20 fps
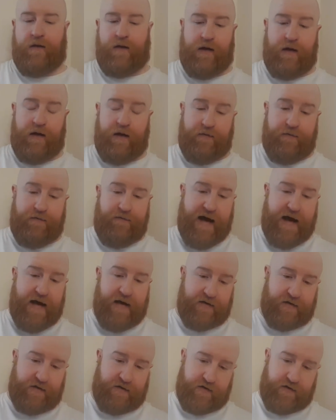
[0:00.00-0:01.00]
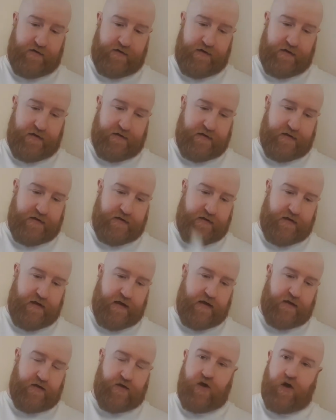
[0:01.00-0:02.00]
facts,
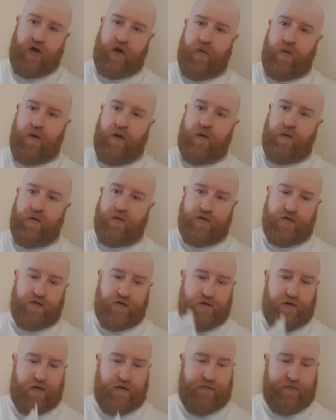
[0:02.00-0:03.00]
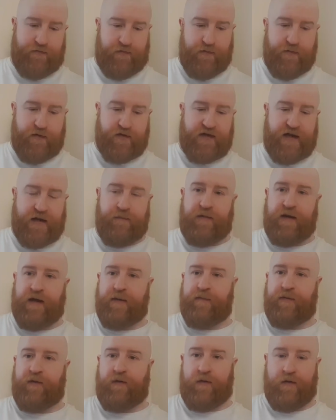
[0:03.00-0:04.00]
statistics, quotes and stuff from the said
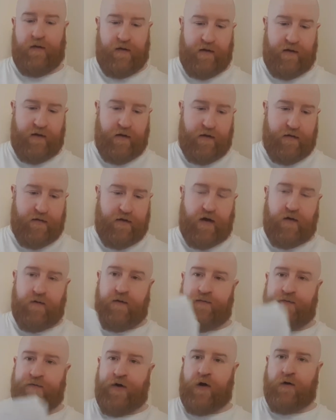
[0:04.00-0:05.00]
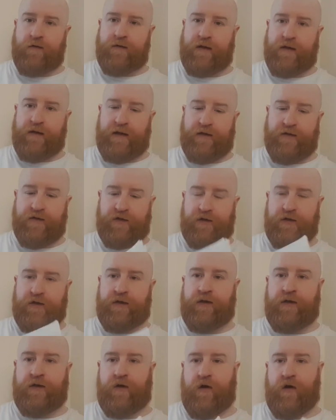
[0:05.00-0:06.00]
people that are involved in the
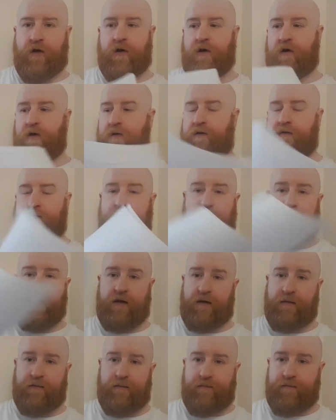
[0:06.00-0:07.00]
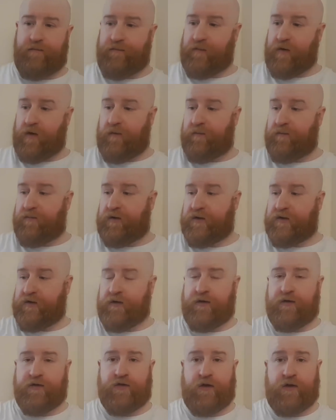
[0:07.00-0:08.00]
incident or the
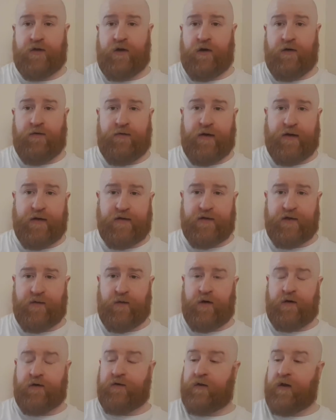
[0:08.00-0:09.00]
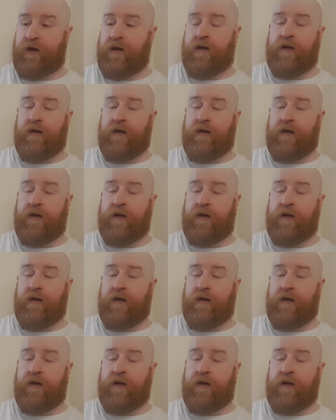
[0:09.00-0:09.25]
prisoner's girlfriend, as it was.